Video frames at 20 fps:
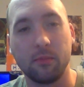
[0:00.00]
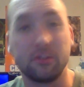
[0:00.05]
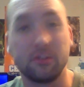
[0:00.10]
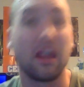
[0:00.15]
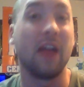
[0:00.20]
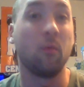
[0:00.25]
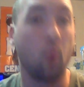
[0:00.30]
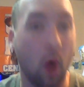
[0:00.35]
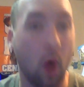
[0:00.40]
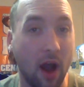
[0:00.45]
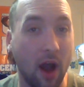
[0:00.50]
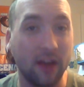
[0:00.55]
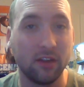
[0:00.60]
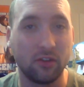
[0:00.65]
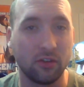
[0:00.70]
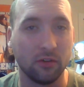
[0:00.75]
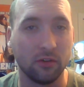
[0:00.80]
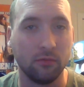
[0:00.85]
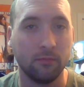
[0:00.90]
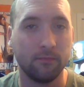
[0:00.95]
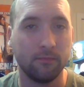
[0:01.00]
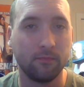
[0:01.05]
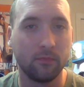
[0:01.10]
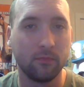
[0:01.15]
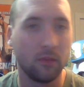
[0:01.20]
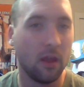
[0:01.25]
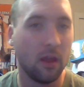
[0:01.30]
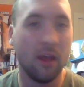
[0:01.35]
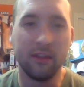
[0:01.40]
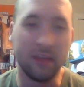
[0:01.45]
I wanted to.
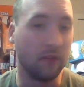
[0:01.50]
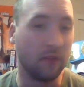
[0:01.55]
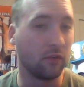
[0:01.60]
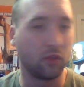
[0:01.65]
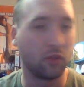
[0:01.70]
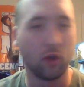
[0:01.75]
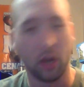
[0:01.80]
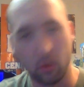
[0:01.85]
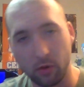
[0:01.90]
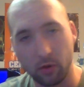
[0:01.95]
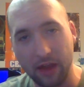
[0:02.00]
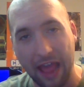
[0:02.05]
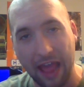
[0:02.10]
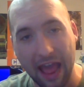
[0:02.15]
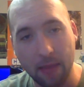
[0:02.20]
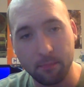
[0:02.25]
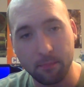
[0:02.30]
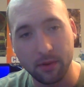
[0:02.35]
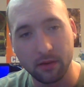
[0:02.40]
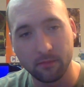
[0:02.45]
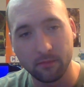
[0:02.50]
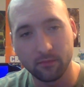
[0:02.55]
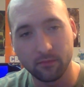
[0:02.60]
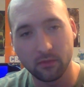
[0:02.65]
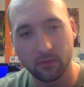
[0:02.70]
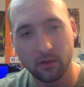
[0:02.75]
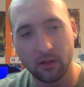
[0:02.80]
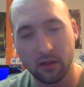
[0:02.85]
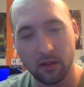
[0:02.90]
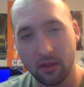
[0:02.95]
Never thought it would happen.
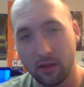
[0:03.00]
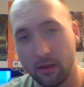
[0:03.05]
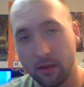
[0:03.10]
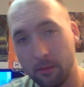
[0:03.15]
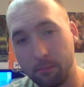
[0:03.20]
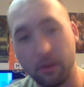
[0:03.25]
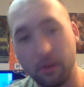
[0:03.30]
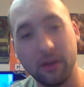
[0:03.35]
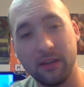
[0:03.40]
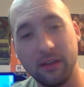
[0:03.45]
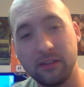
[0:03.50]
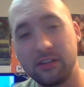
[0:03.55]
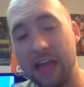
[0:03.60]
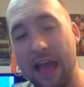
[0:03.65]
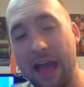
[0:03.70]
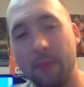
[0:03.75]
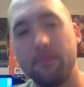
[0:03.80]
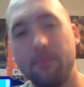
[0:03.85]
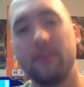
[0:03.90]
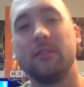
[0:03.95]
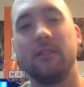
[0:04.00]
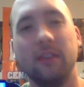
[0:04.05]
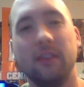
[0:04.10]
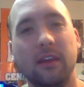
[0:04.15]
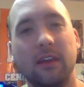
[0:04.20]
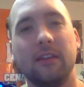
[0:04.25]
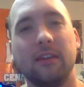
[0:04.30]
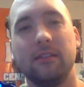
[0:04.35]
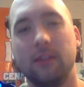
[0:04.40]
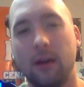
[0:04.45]
But it's happened.
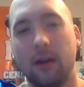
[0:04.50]
And